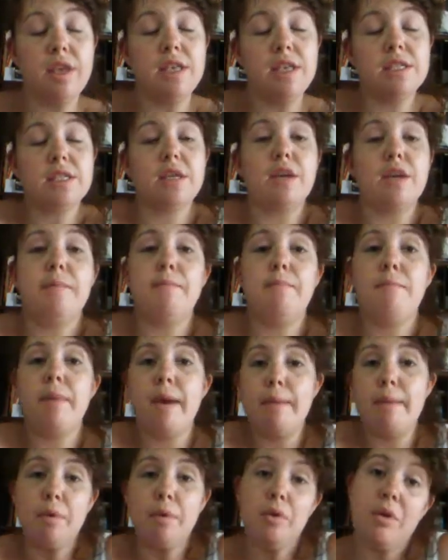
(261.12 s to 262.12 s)
he's going to
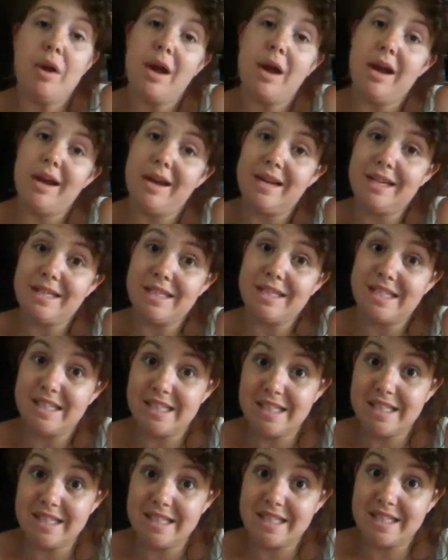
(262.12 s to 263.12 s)

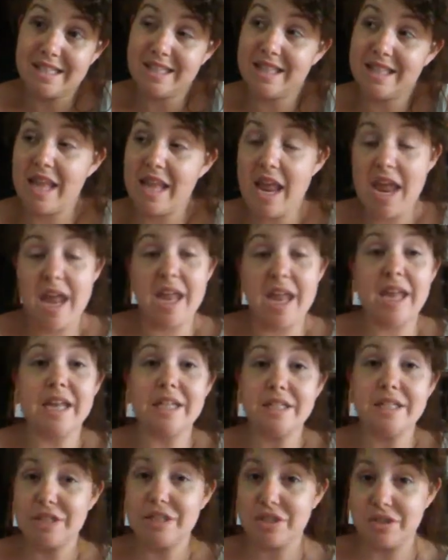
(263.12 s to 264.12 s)
memorize the
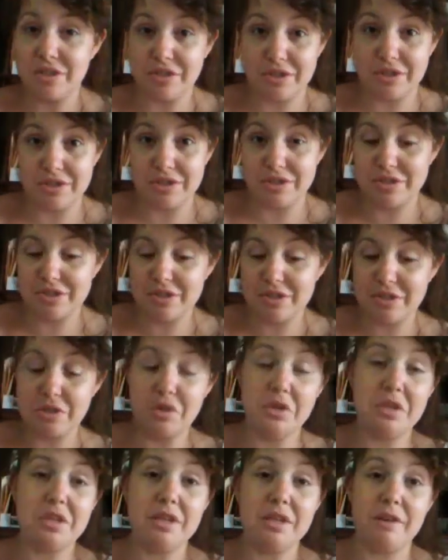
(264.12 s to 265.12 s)
answers
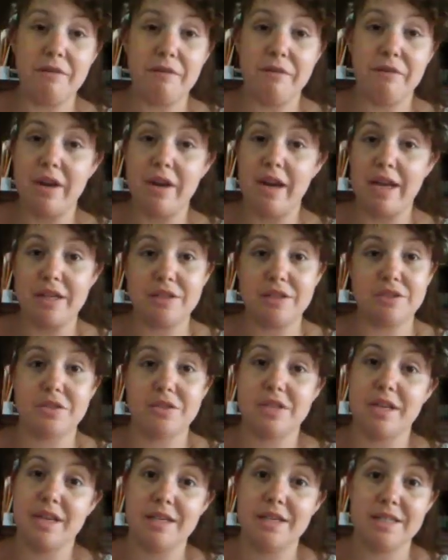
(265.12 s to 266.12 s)
to the different
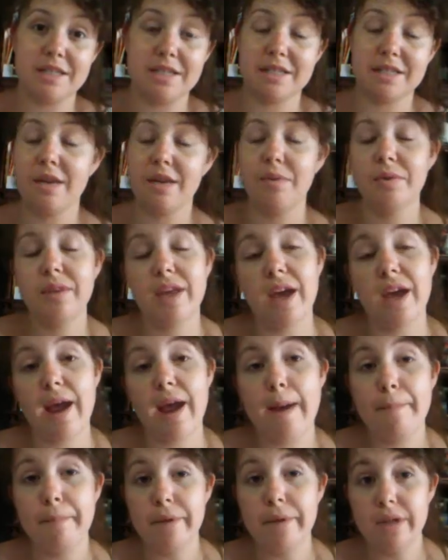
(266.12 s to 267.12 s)
exercises. And when that
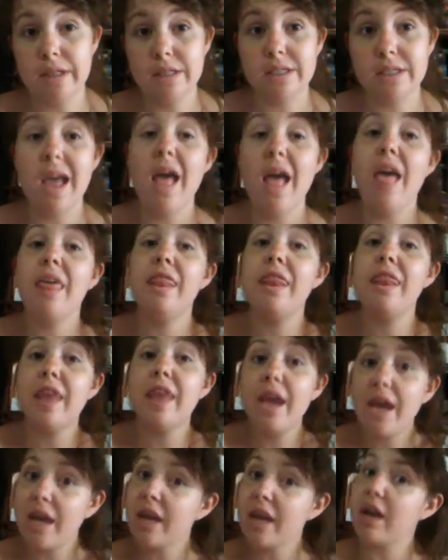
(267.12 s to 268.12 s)
happens,
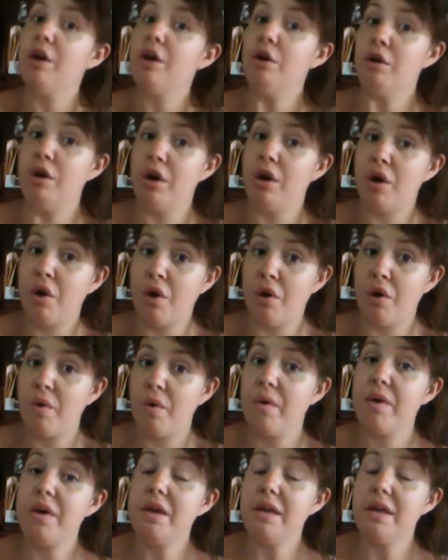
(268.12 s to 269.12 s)
then I'll
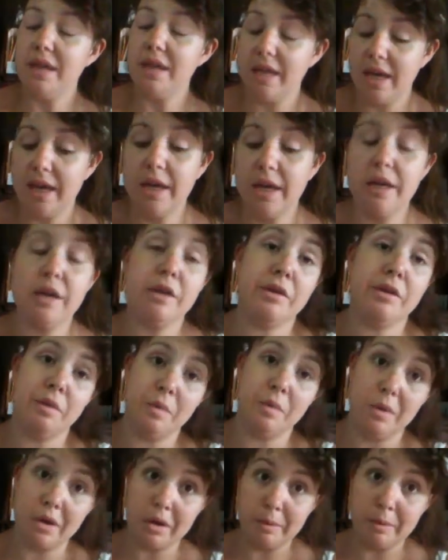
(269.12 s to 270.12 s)
go get
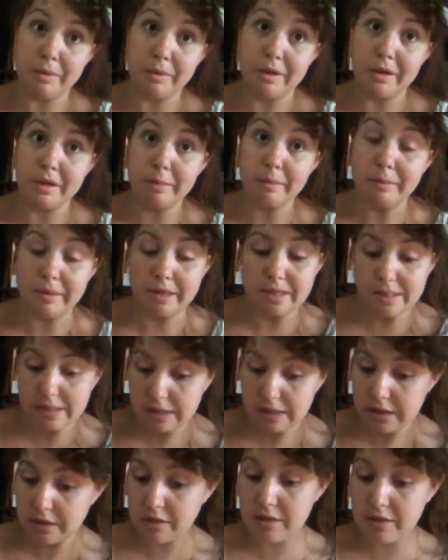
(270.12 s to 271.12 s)
another workbook. But
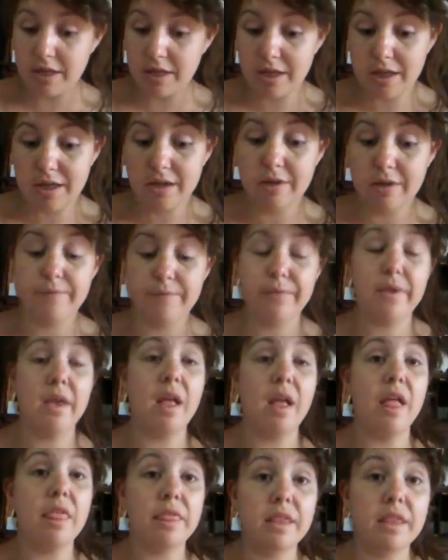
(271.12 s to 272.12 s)
until then,
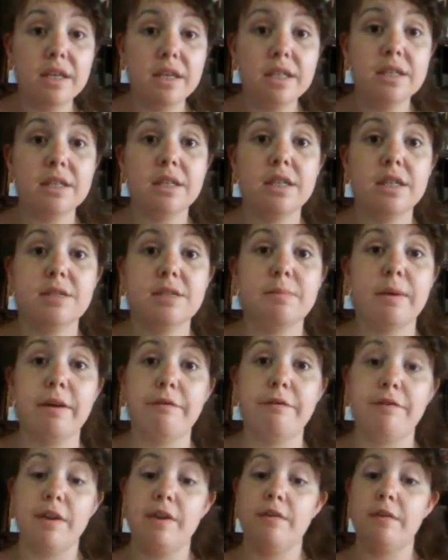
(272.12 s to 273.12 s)
this is
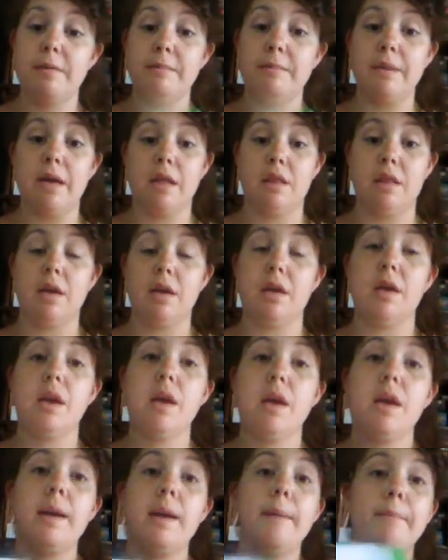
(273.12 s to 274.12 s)
my favorite
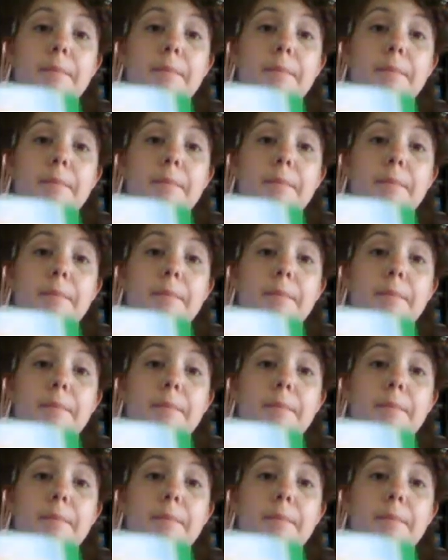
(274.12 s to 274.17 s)
method: